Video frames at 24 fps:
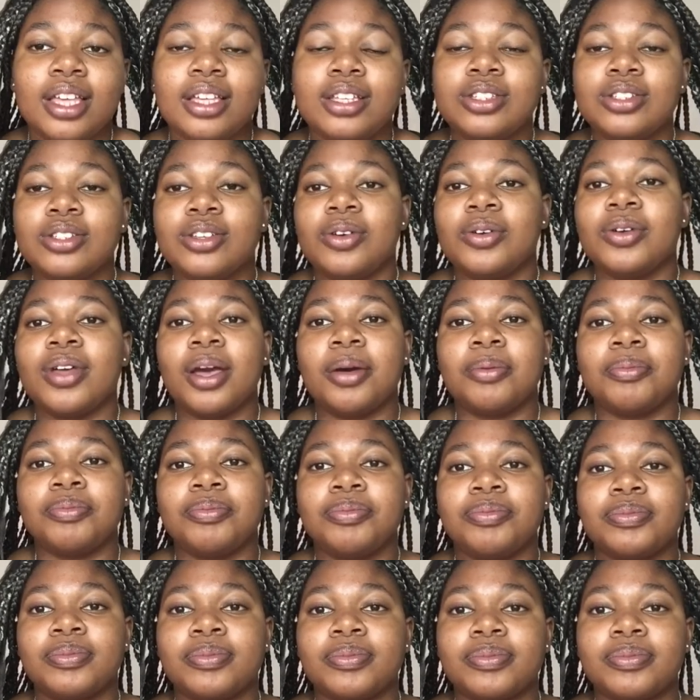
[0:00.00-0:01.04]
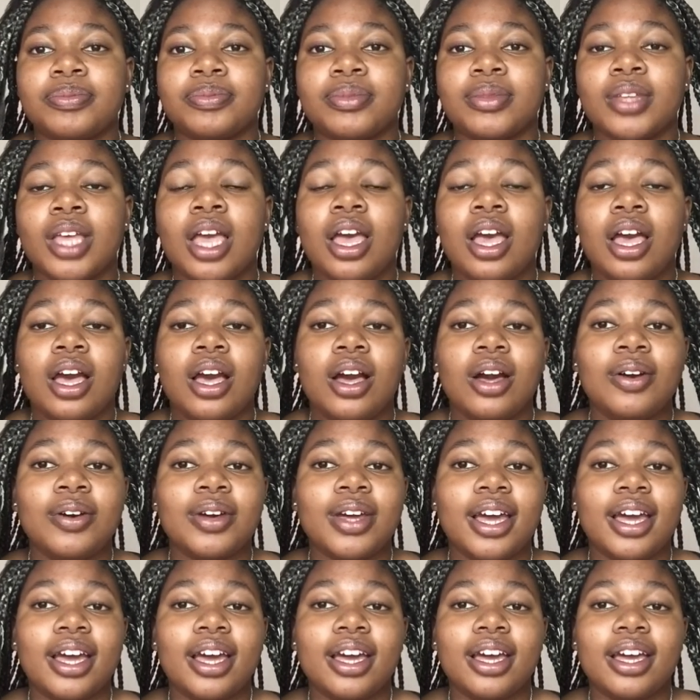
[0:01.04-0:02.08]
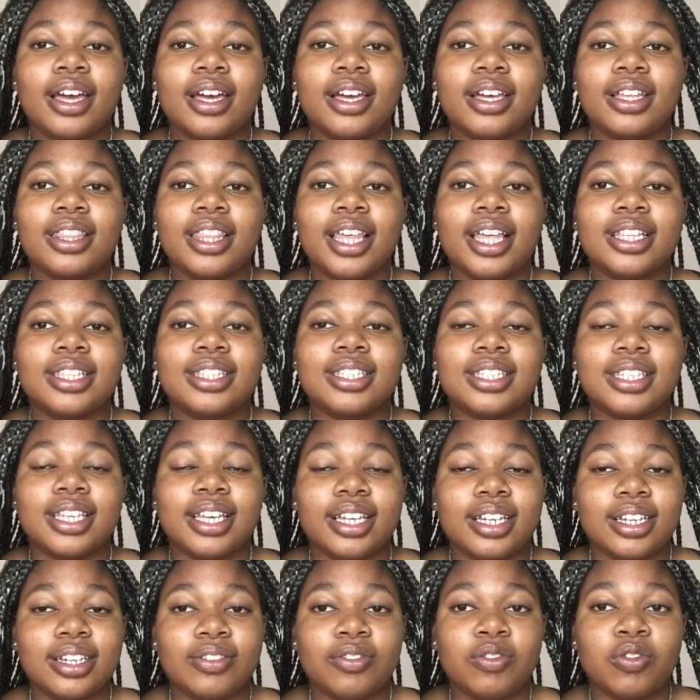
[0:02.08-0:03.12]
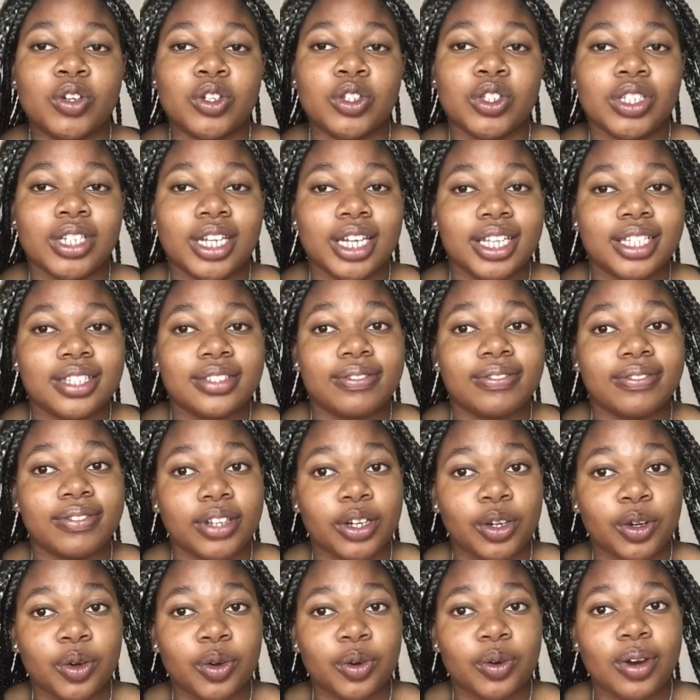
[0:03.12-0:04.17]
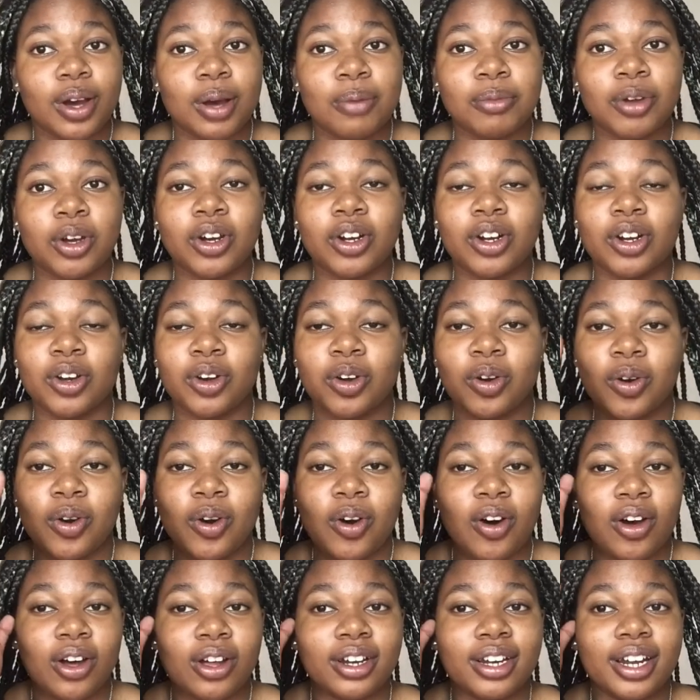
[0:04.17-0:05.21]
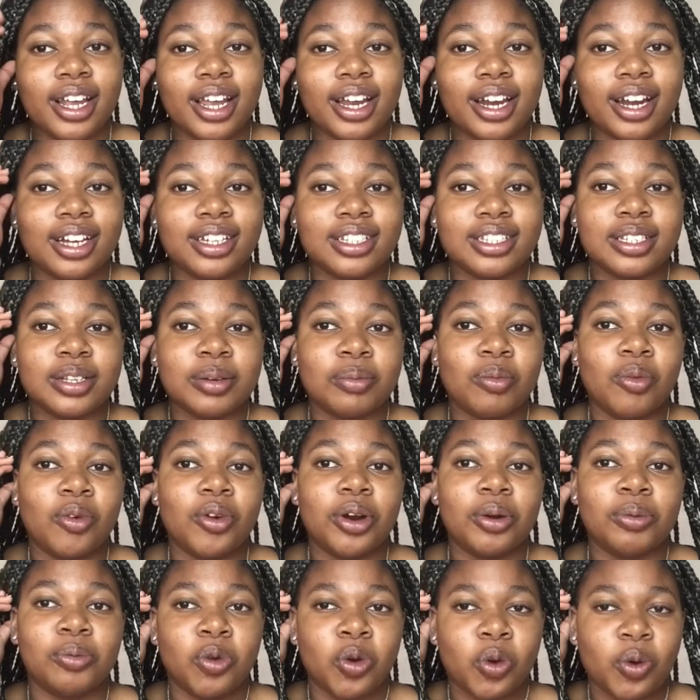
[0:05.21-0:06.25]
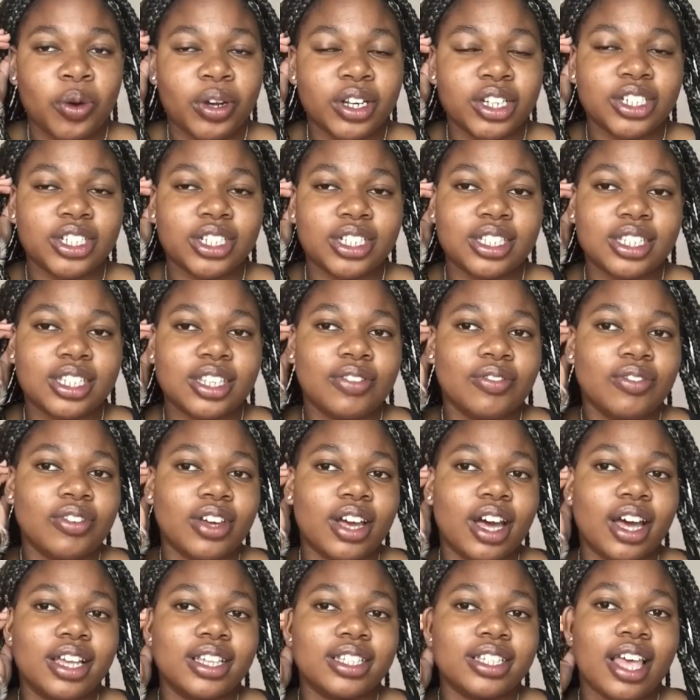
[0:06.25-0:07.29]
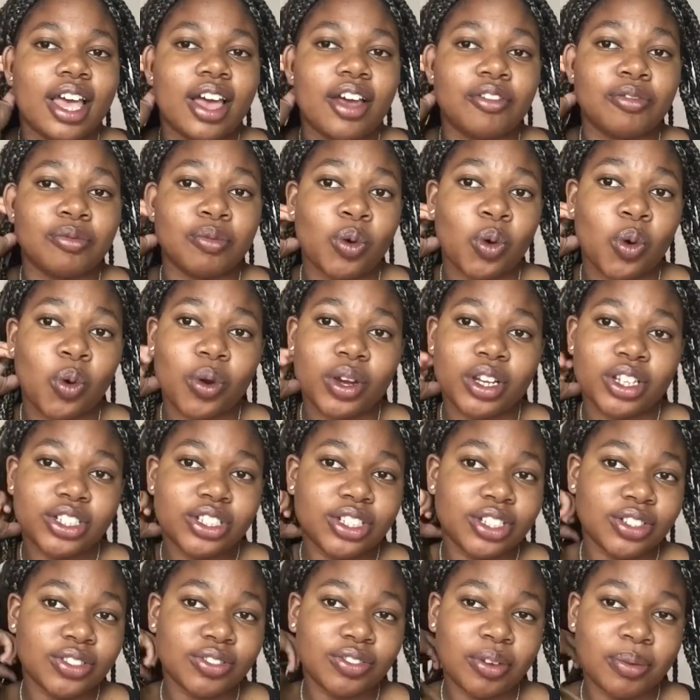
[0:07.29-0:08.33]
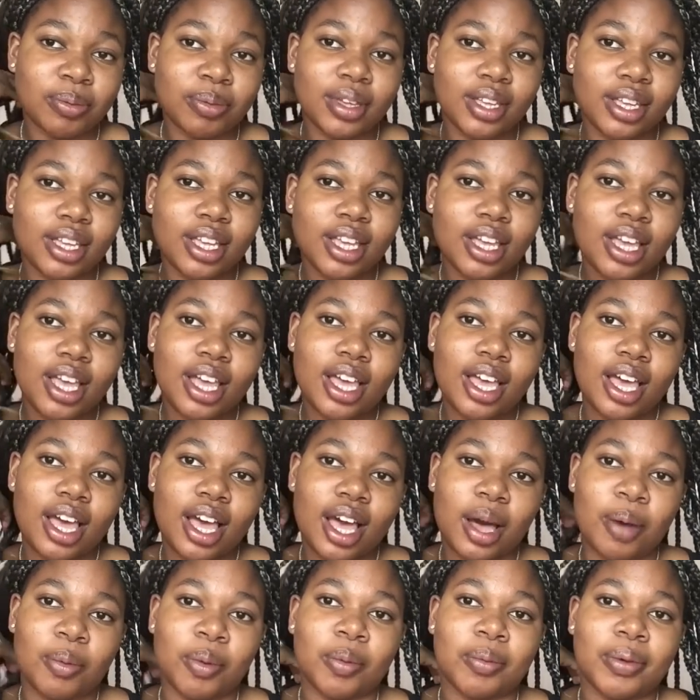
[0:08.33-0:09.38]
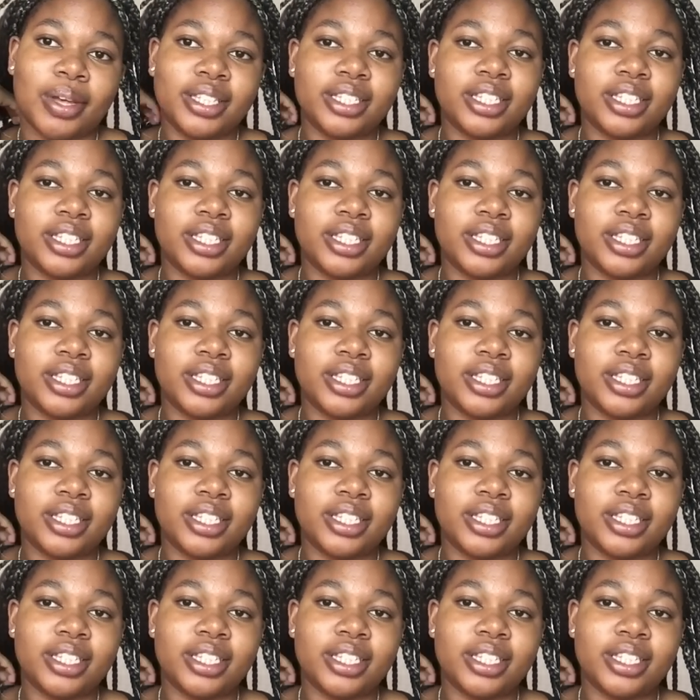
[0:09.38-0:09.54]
So, yeah. Okay, that's it for today's video. I'm not gonna go on and answer more and more questions. If you guys have more questions for me about my